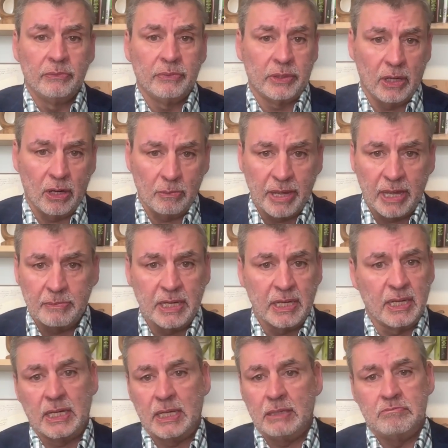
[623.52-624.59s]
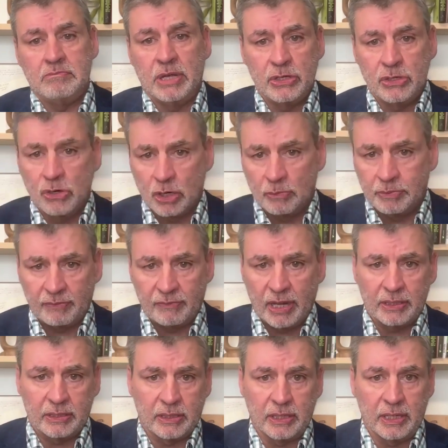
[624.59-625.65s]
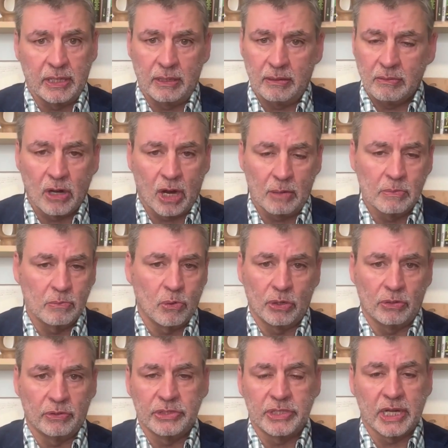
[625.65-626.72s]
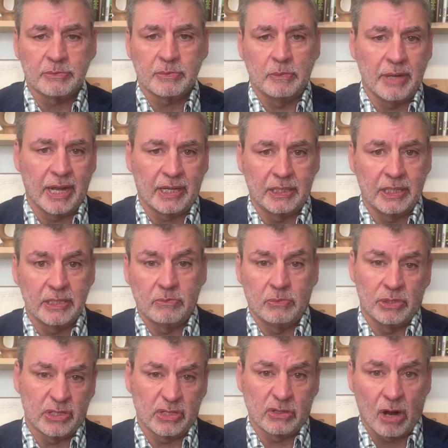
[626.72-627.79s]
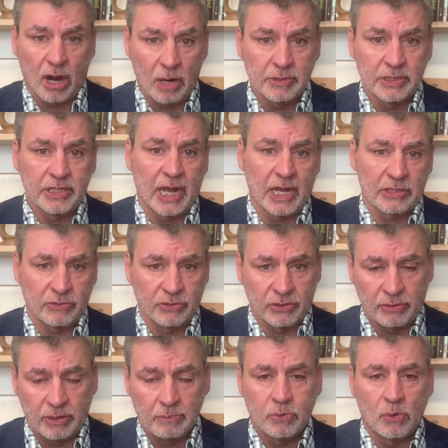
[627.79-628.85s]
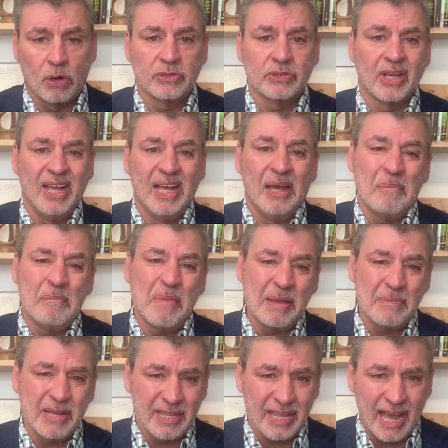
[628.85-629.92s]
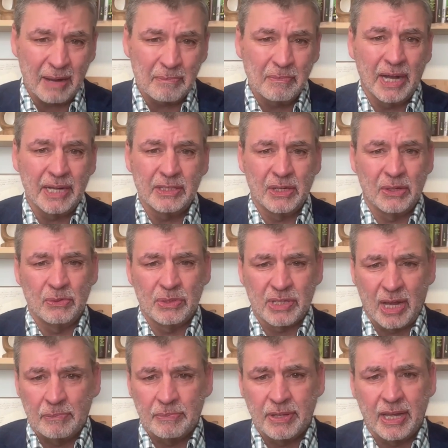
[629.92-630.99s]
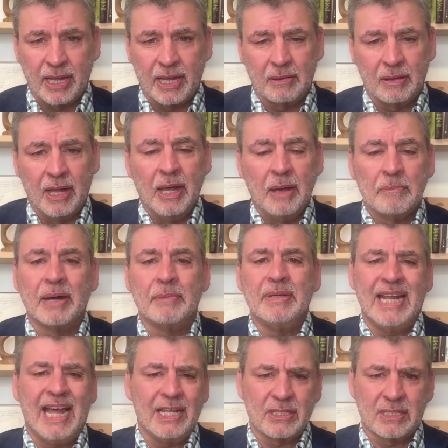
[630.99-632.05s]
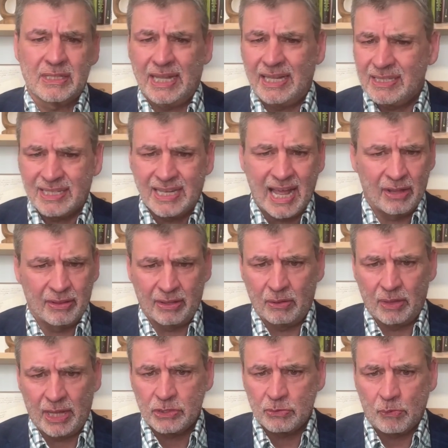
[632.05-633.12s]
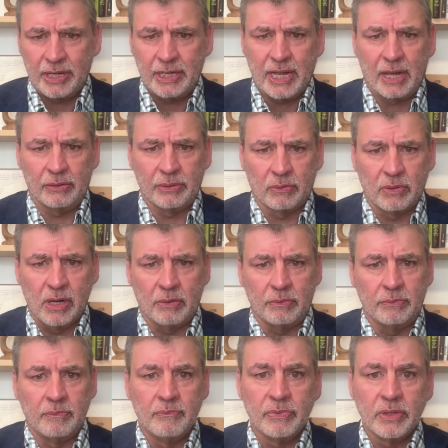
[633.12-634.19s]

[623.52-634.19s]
you know, maybe in Europe, they've got the carbon border adjustment mechanism, which is a carbon tax for their imports. Maybe that might do something. But I mean, that's that's down, that's way down the road.